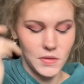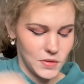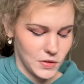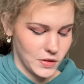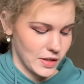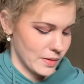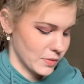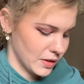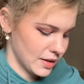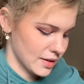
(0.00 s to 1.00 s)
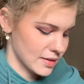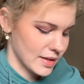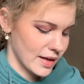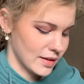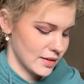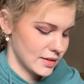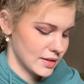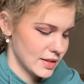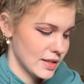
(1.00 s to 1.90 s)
so I'm really excited.